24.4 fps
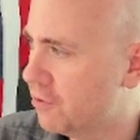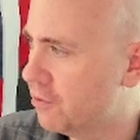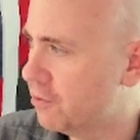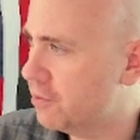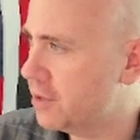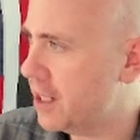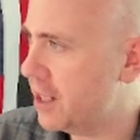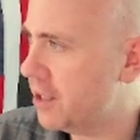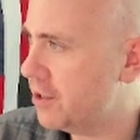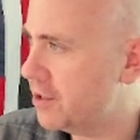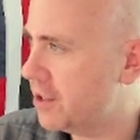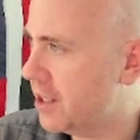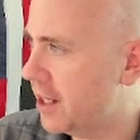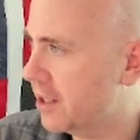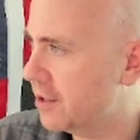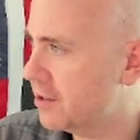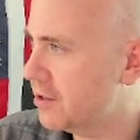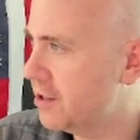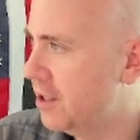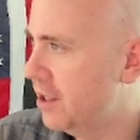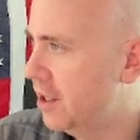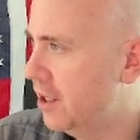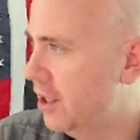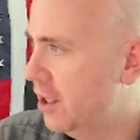sales
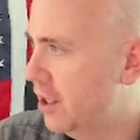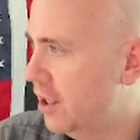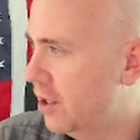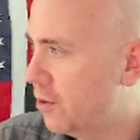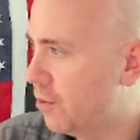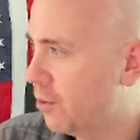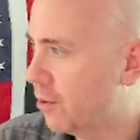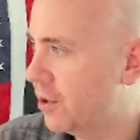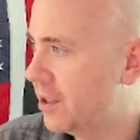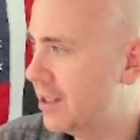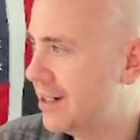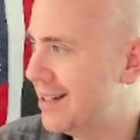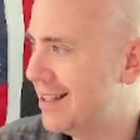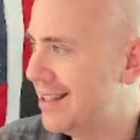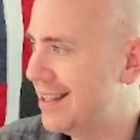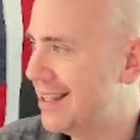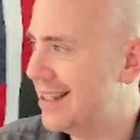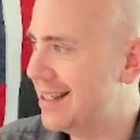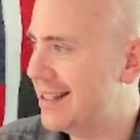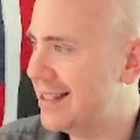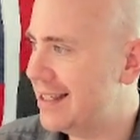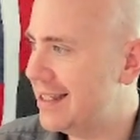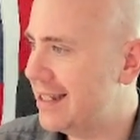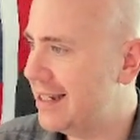tax. According to
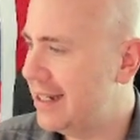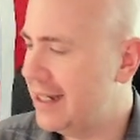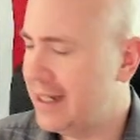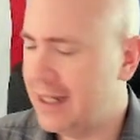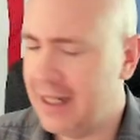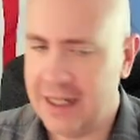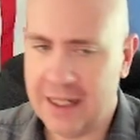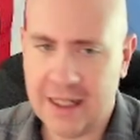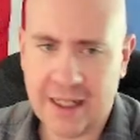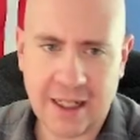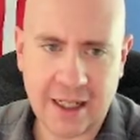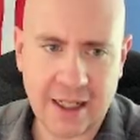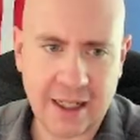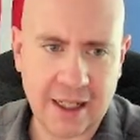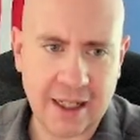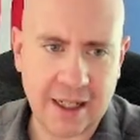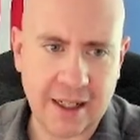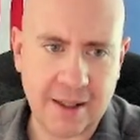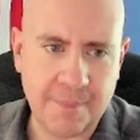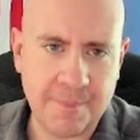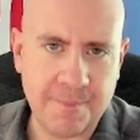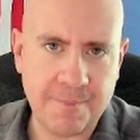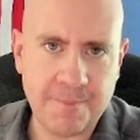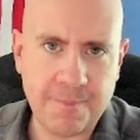this
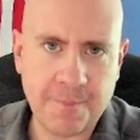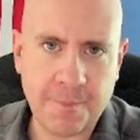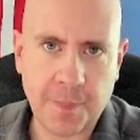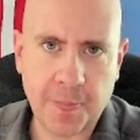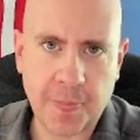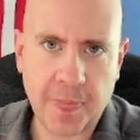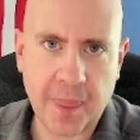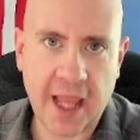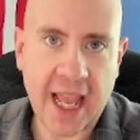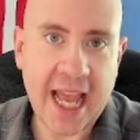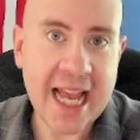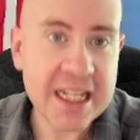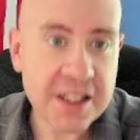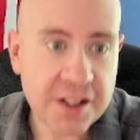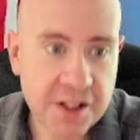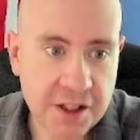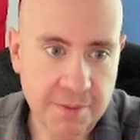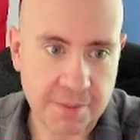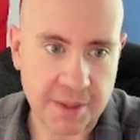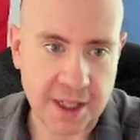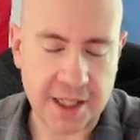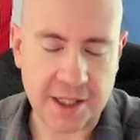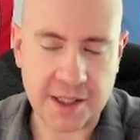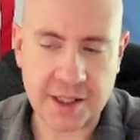
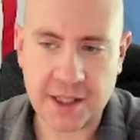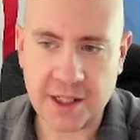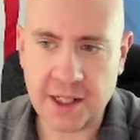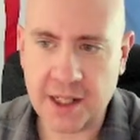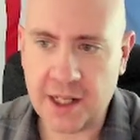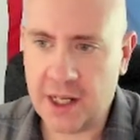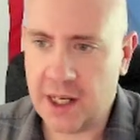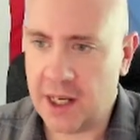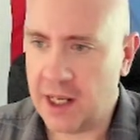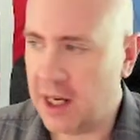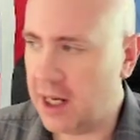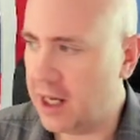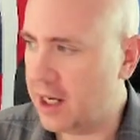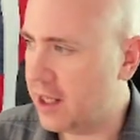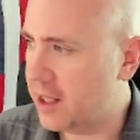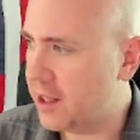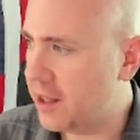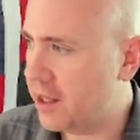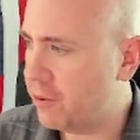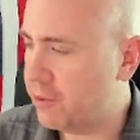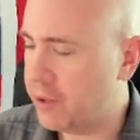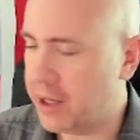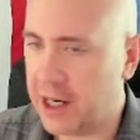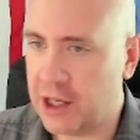estimate,
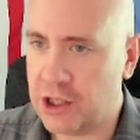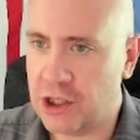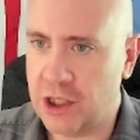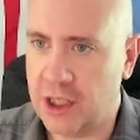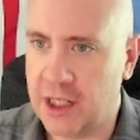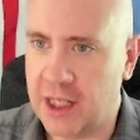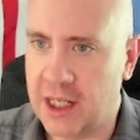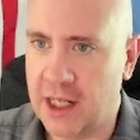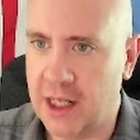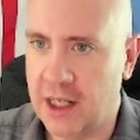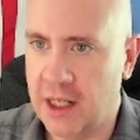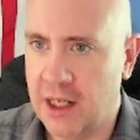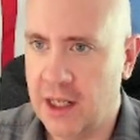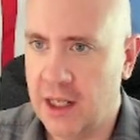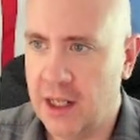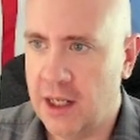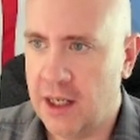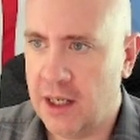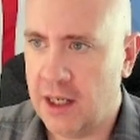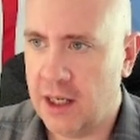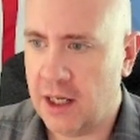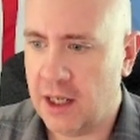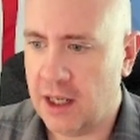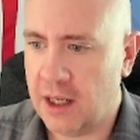that would actually
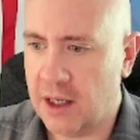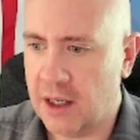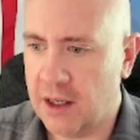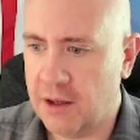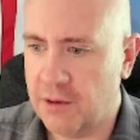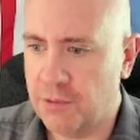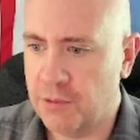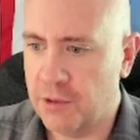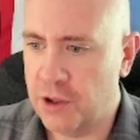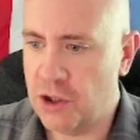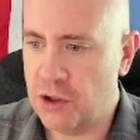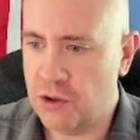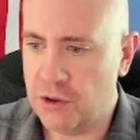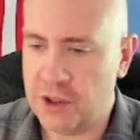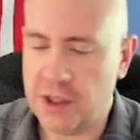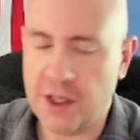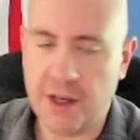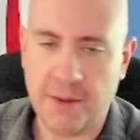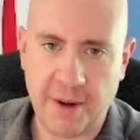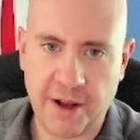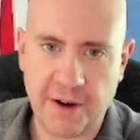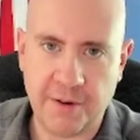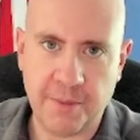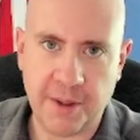reduce
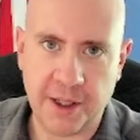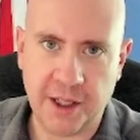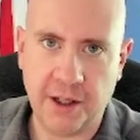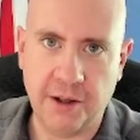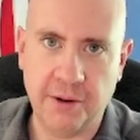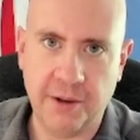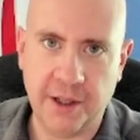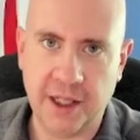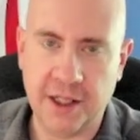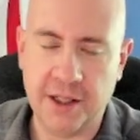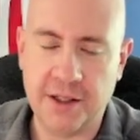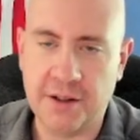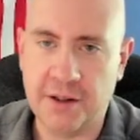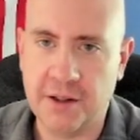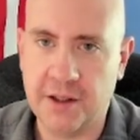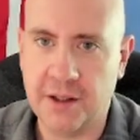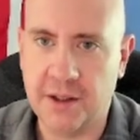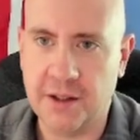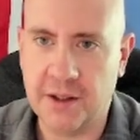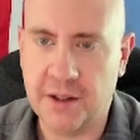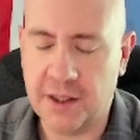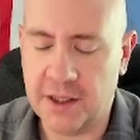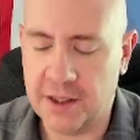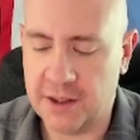the amount of money going into
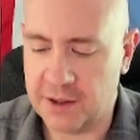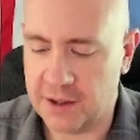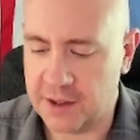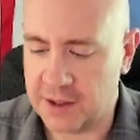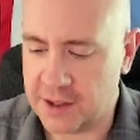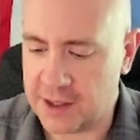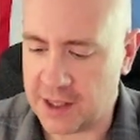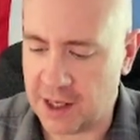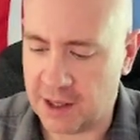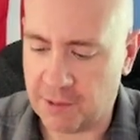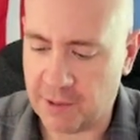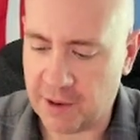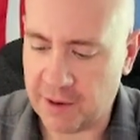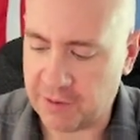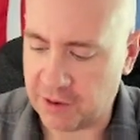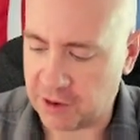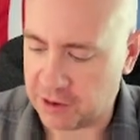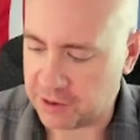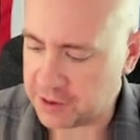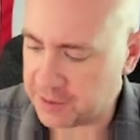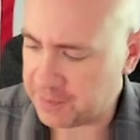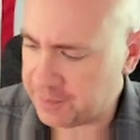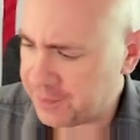the state revenues.